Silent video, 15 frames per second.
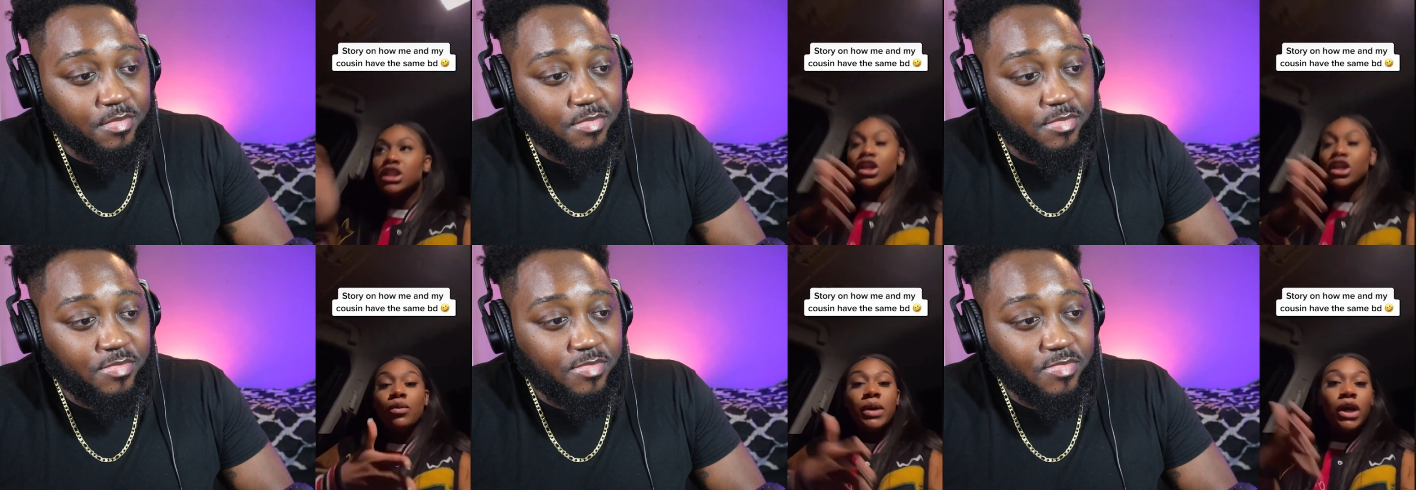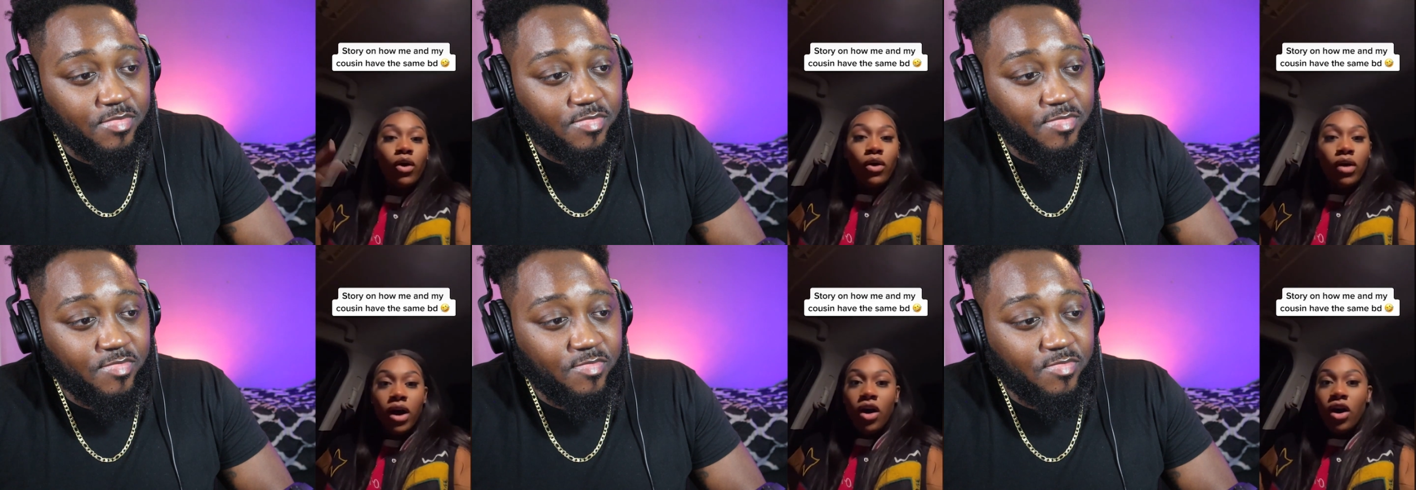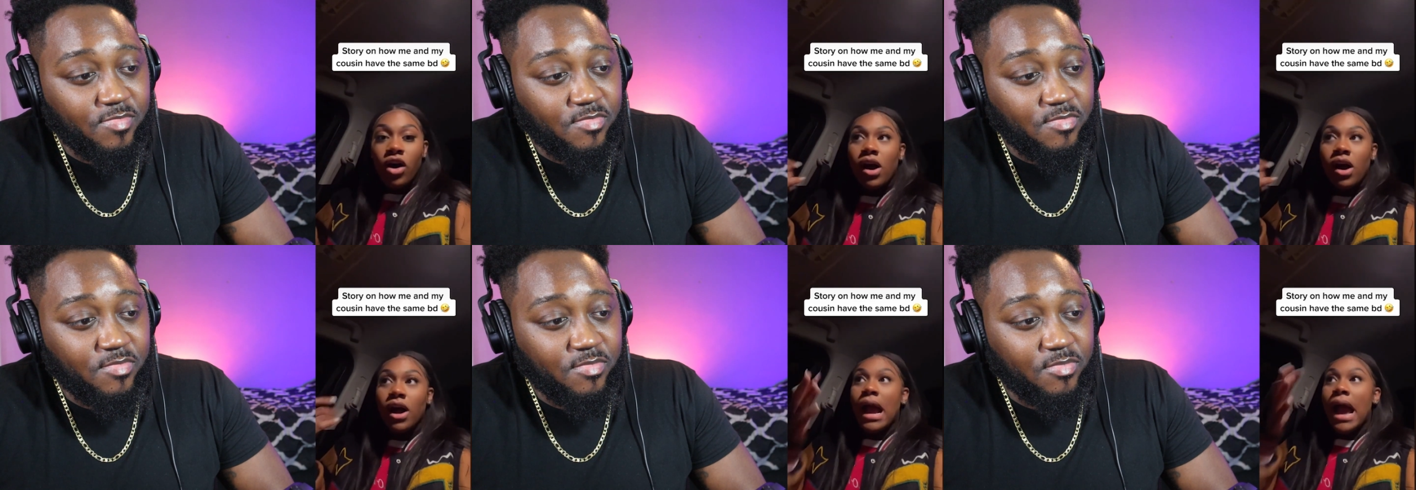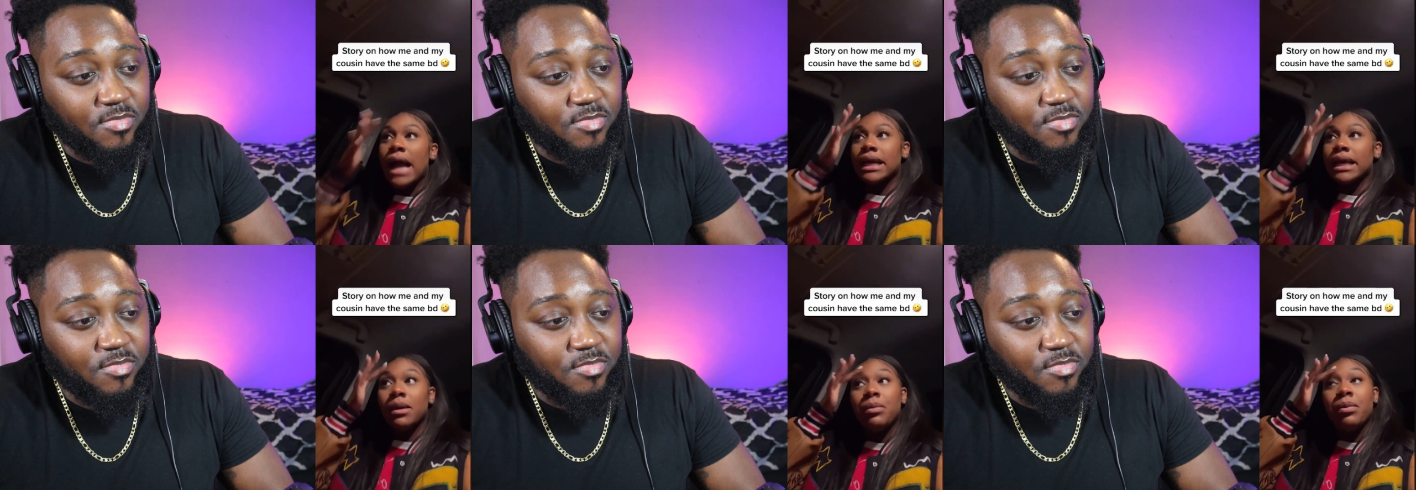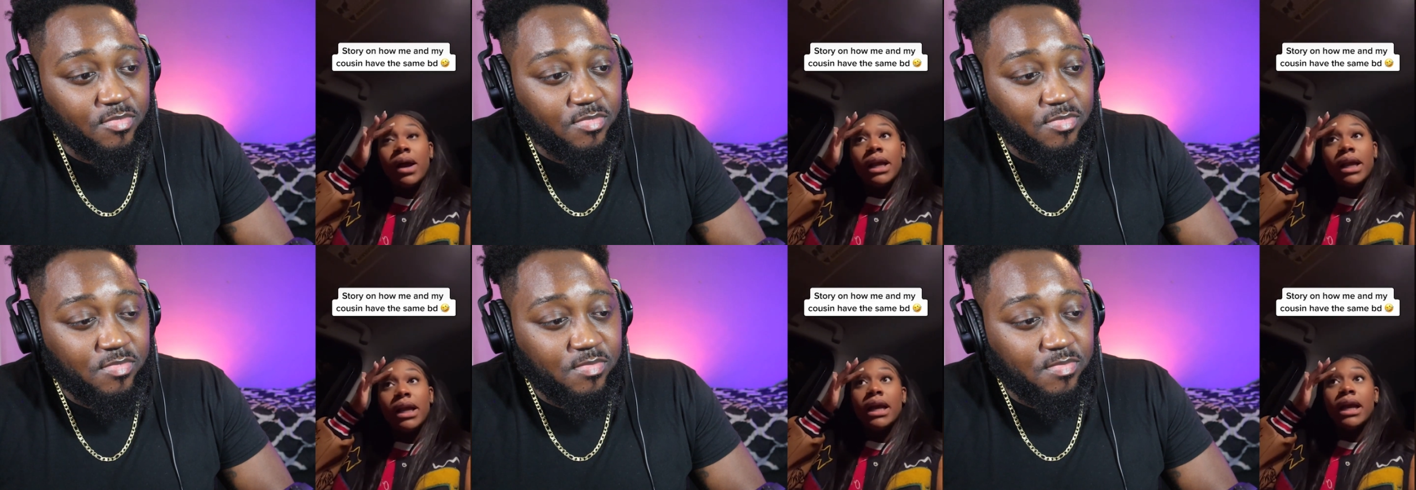Speaker 1: So we going hard. I get
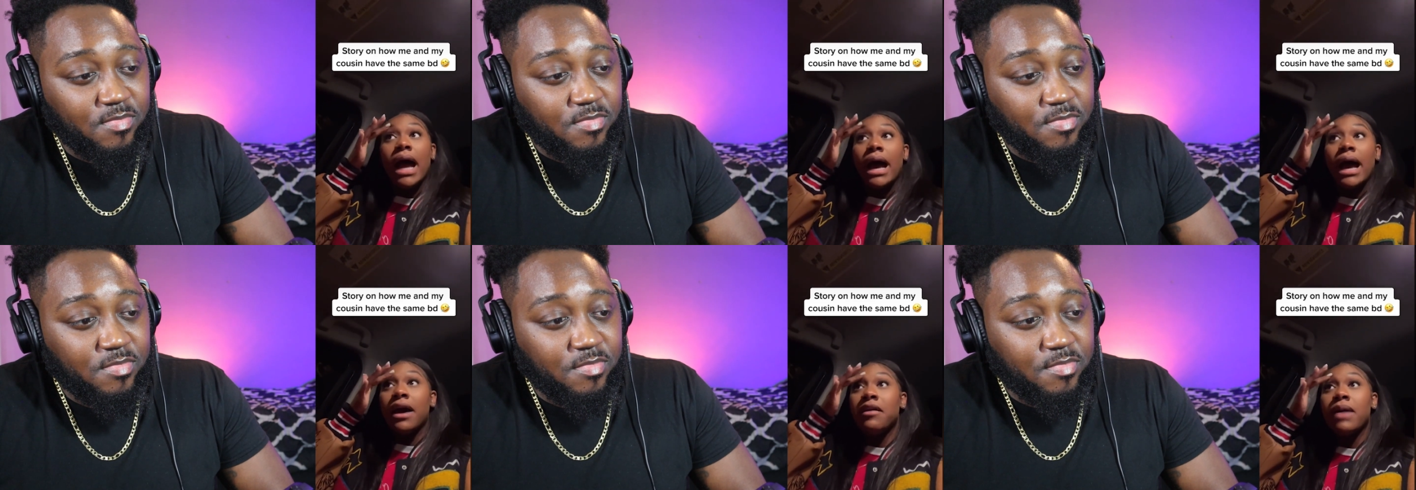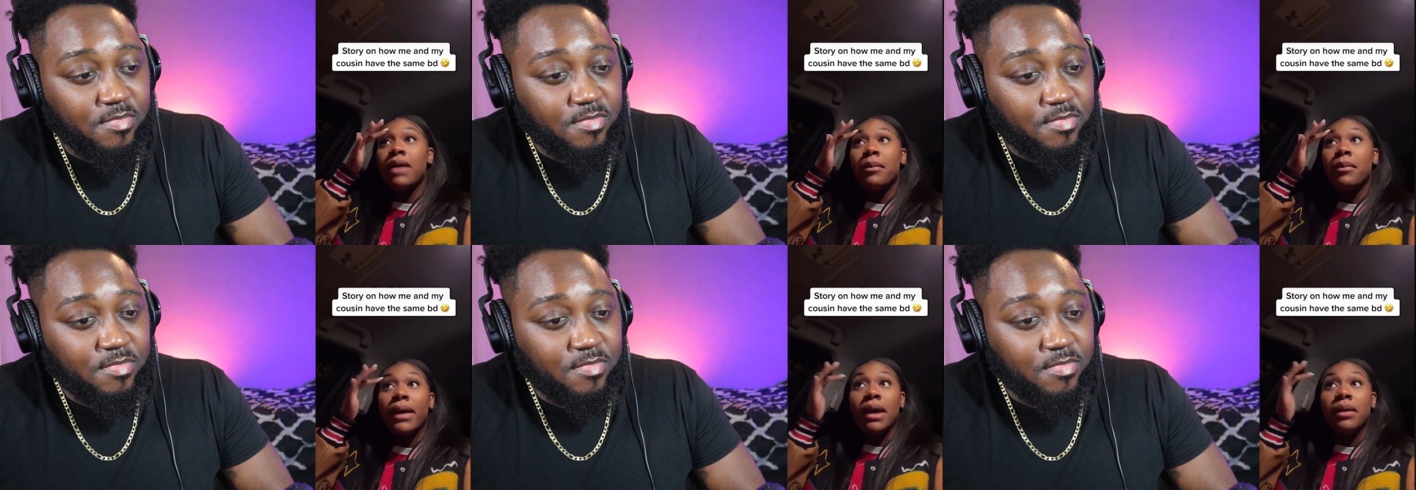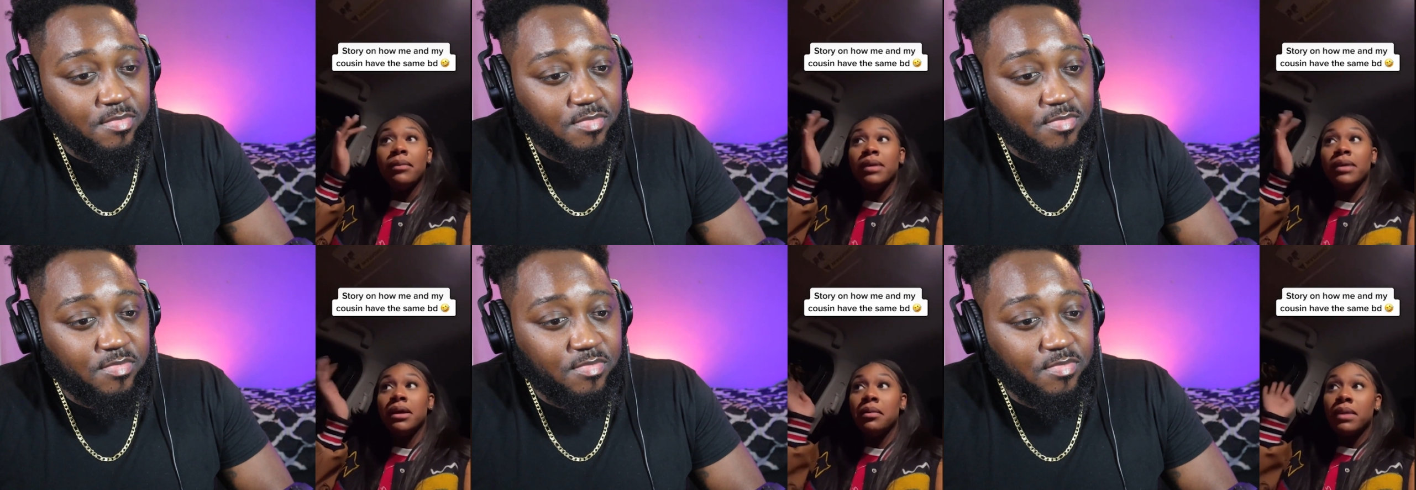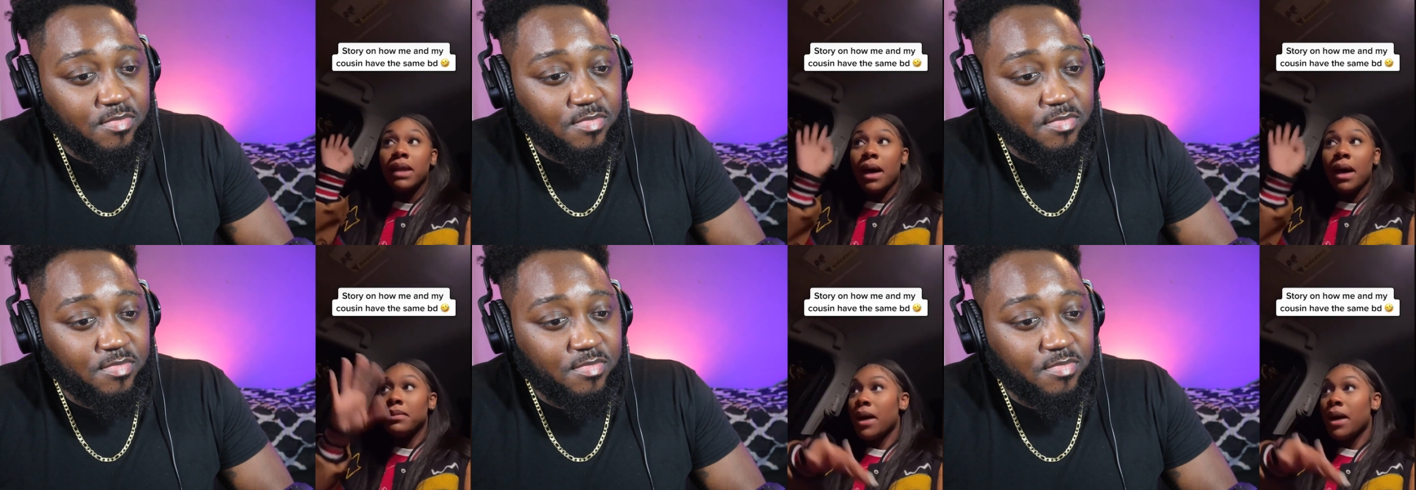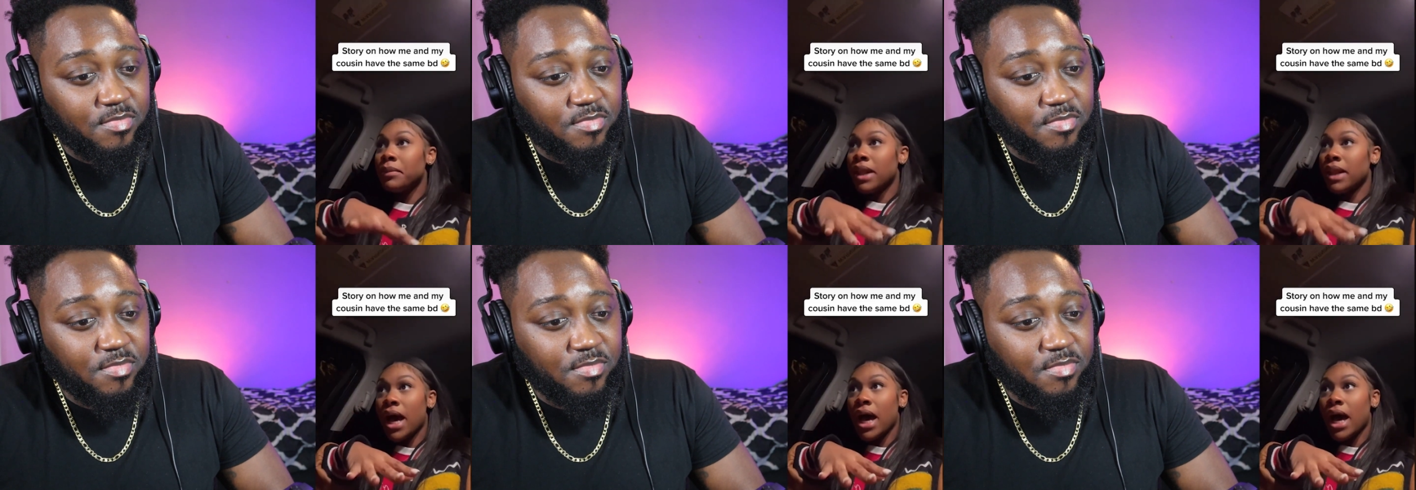pregnant. I have my baby. Blah blah
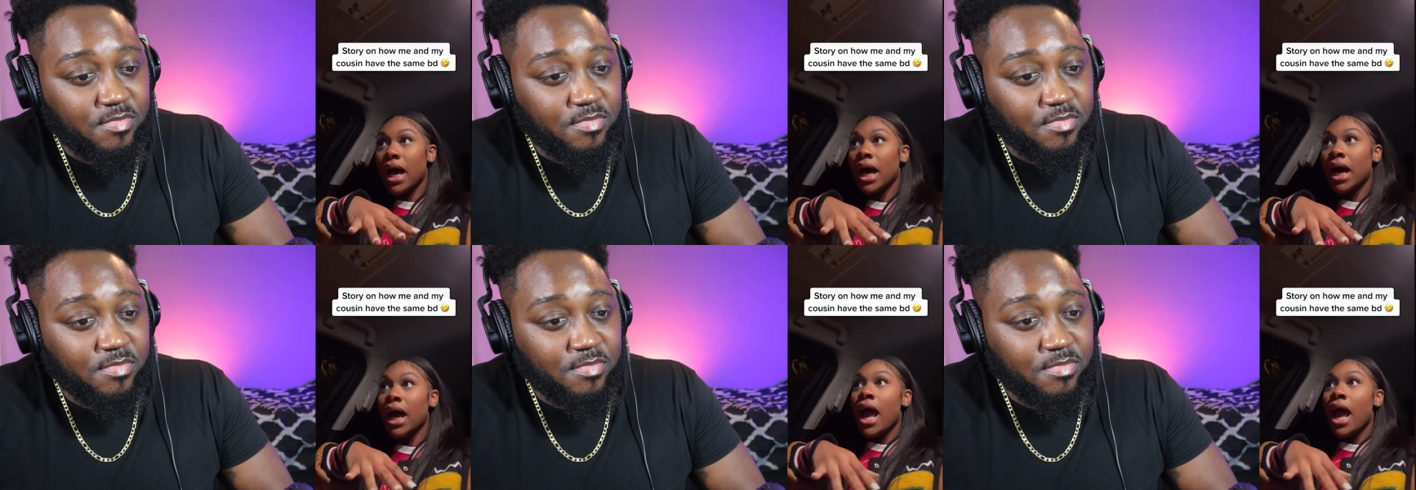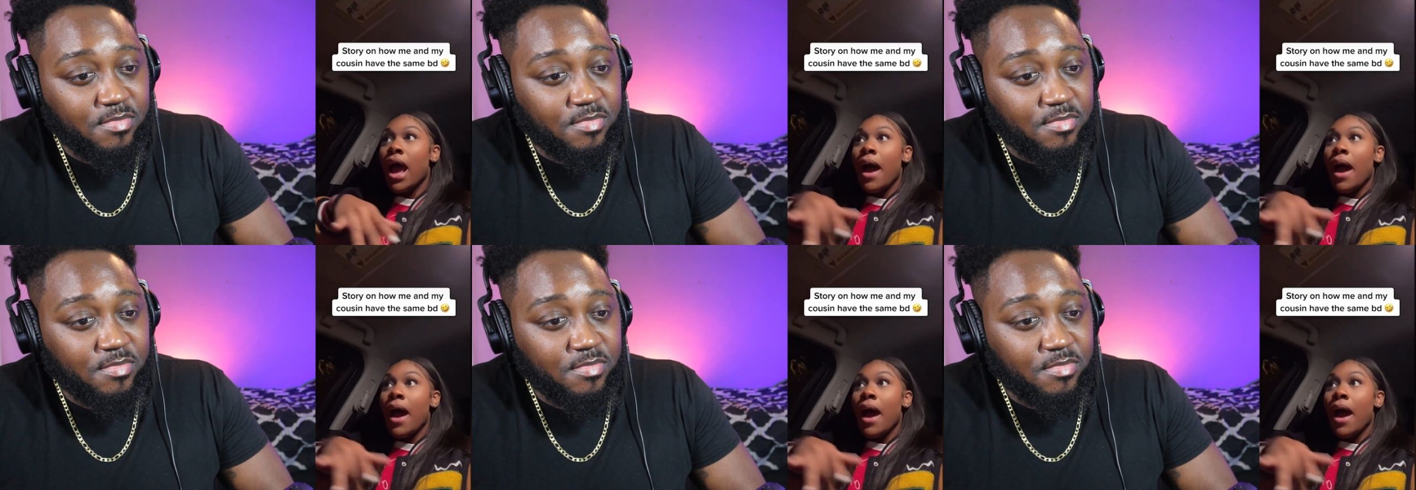blah.